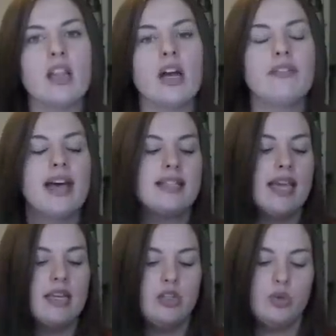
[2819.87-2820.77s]
a lot of
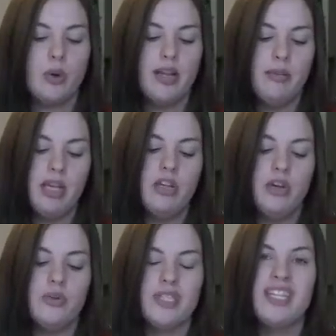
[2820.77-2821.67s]
Cascade 220 being
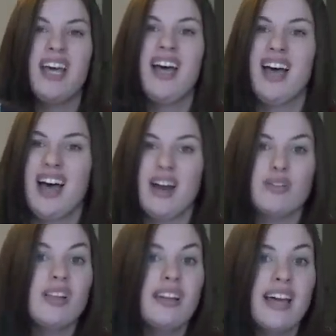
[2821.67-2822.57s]
used. I
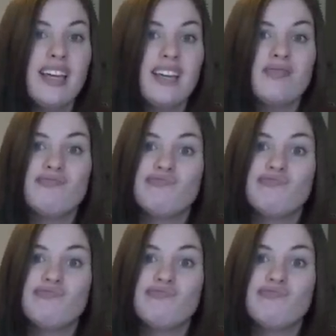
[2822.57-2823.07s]
really like it.